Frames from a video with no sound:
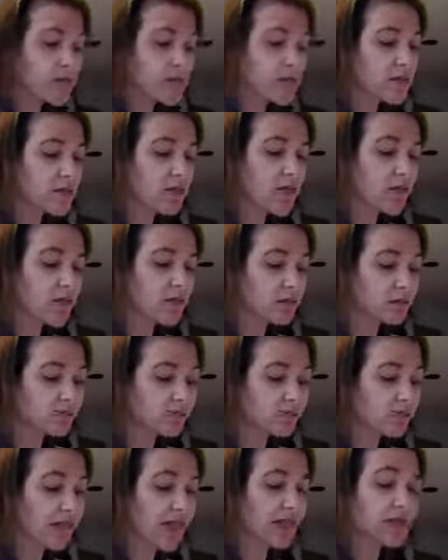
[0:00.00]

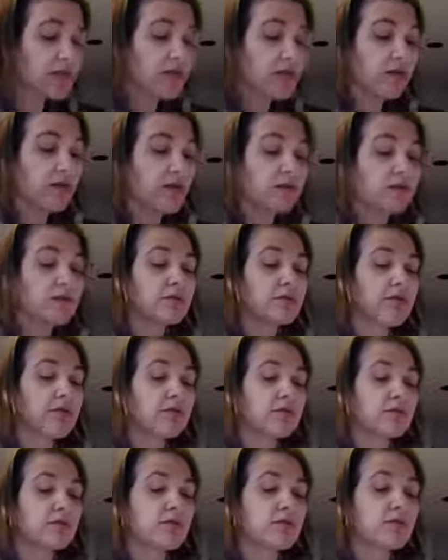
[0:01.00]
So that's
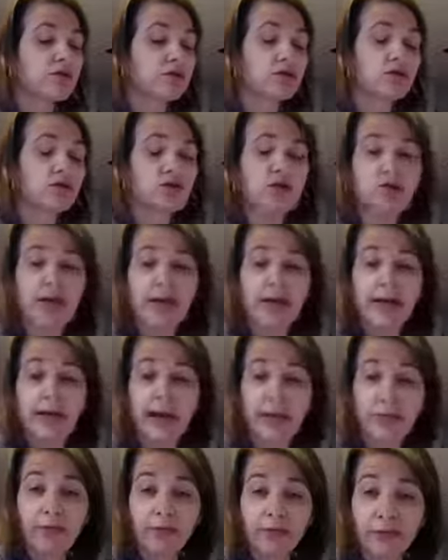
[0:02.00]
their social right
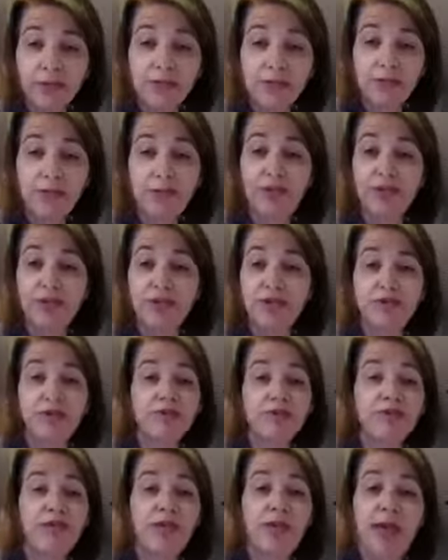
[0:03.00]
now. It's the only
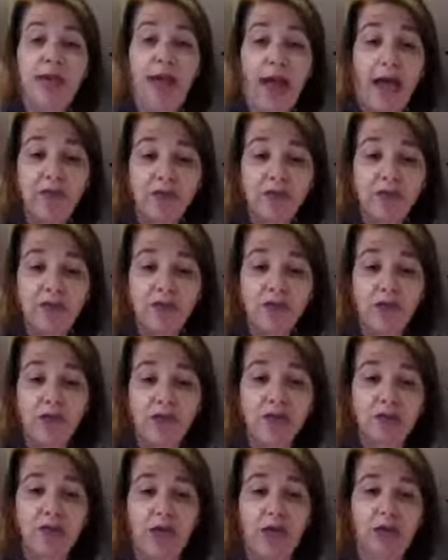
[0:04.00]
social they have.
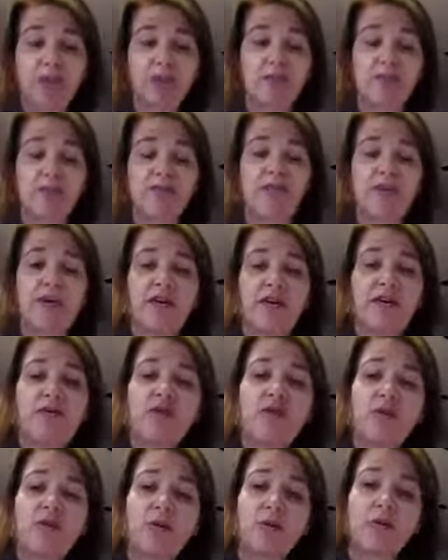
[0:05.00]
So I'm trying to be very
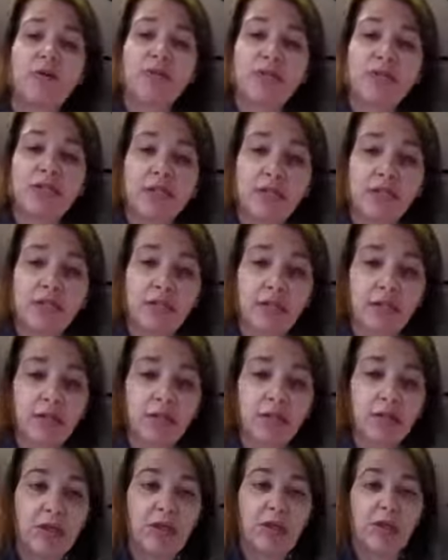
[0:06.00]
super understanding
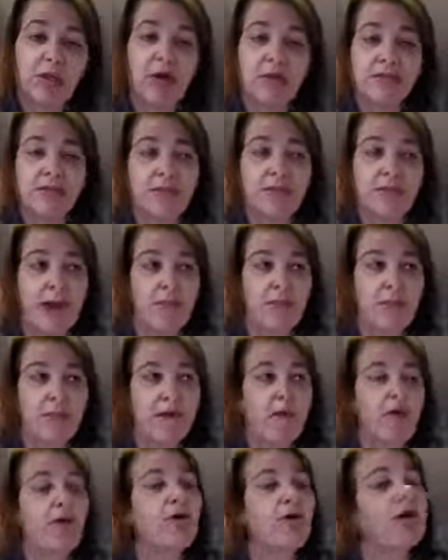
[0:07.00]
and be the awesome mom
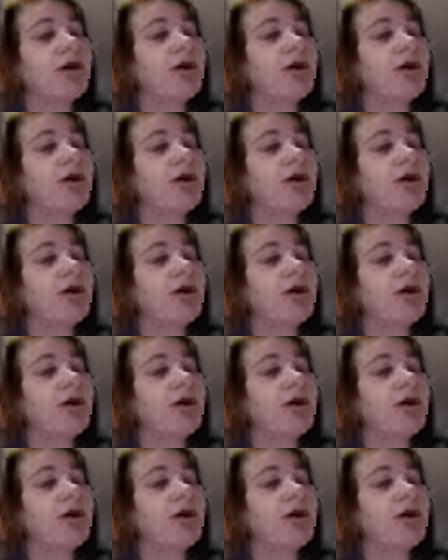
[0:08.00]
and go,